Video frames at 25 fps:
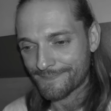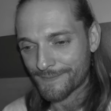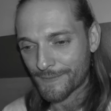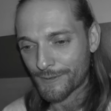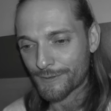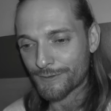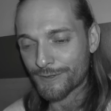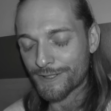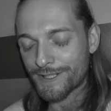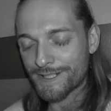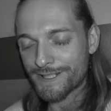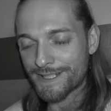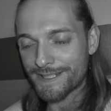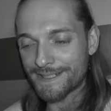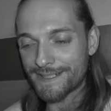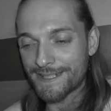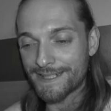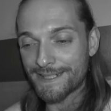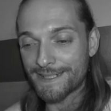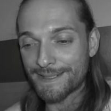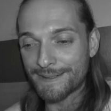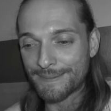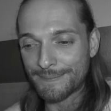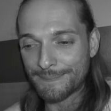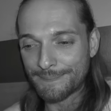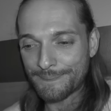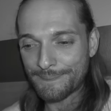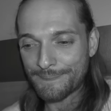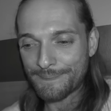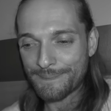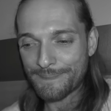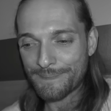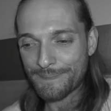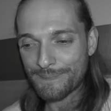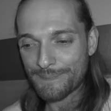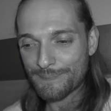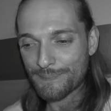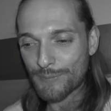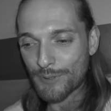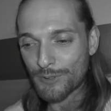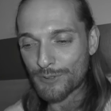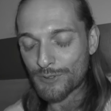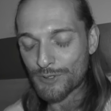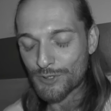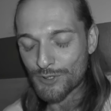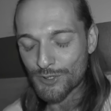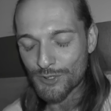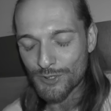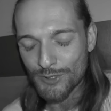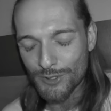Crazy day, but
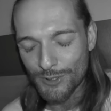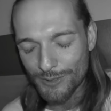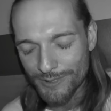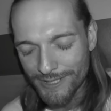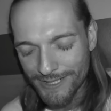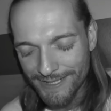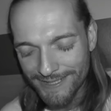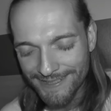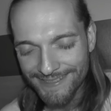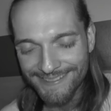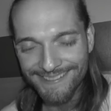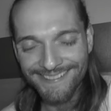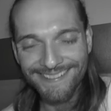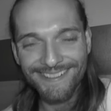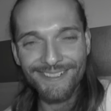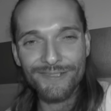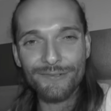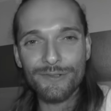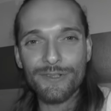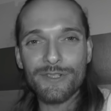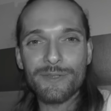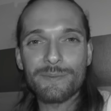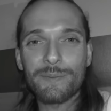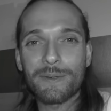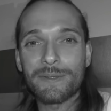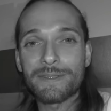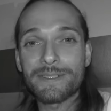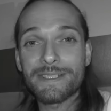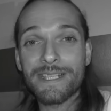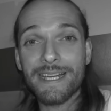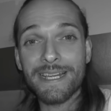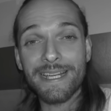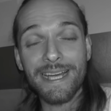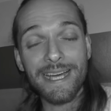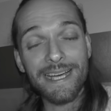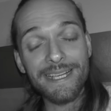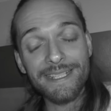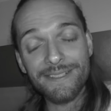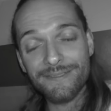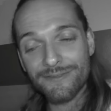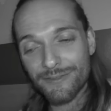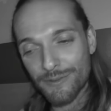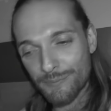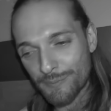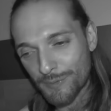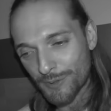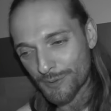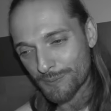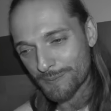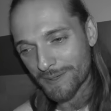stunning the response I had
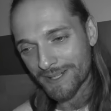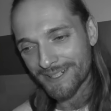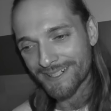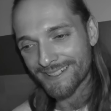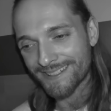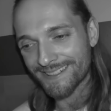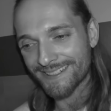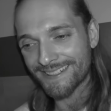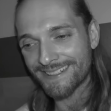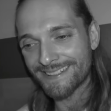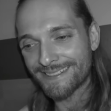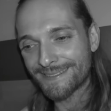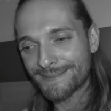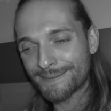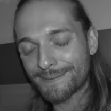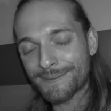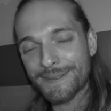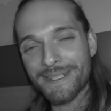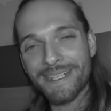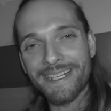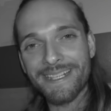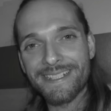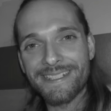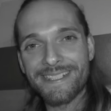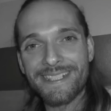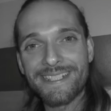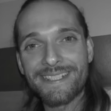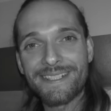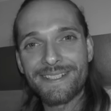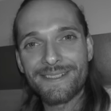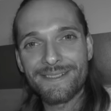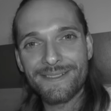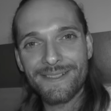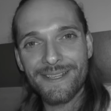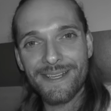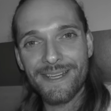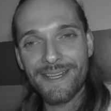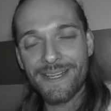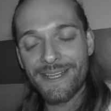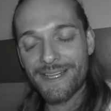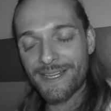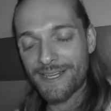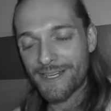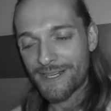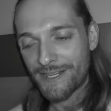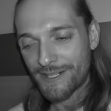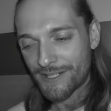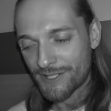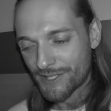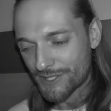from humanity when I did
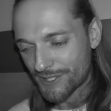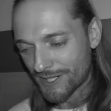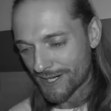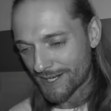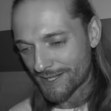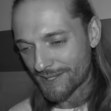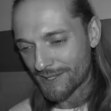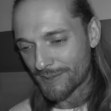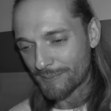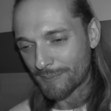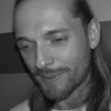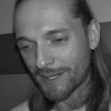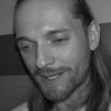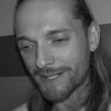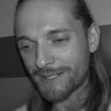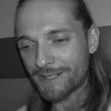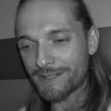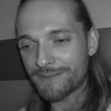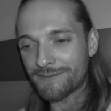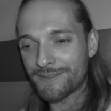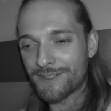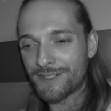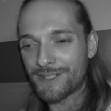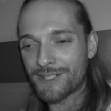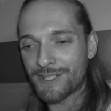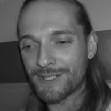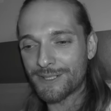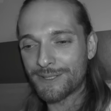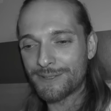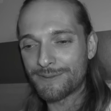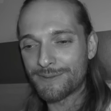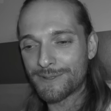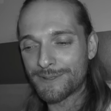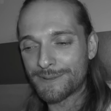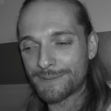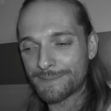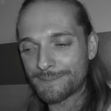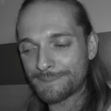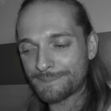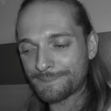share the plight of the children.